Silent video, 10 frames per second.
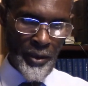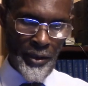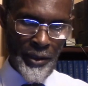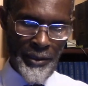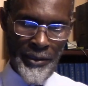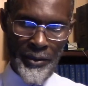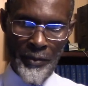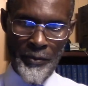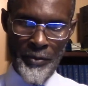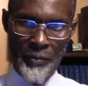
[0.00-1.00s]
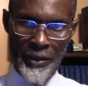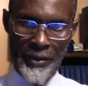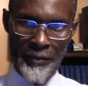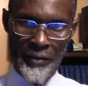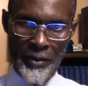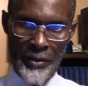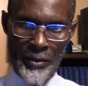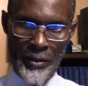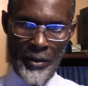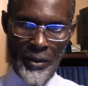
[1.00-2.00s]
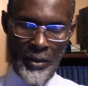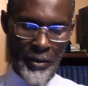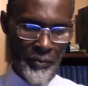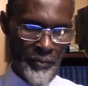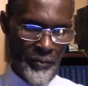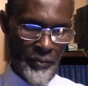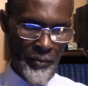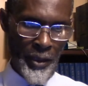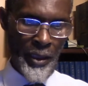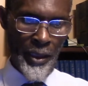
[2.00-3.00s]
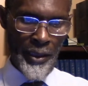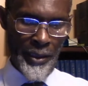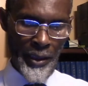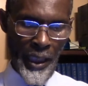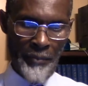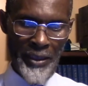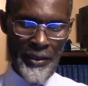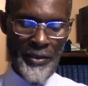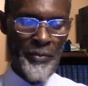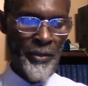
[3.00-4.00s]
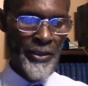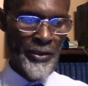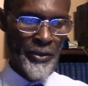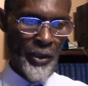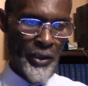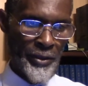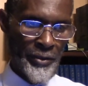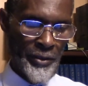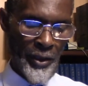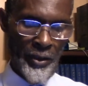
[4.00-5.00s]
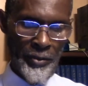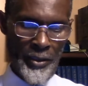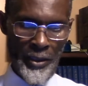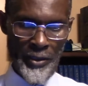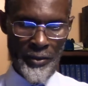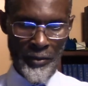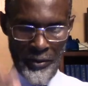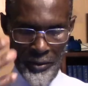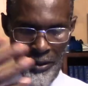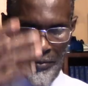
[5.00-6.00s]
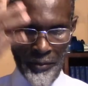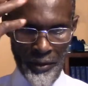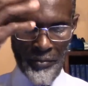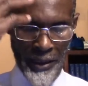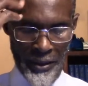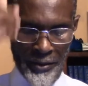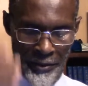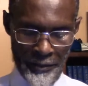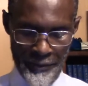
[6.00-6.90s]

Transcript: It's, it's pretty... After this, huh? I mean, it's pretty short, so just to keep our minds.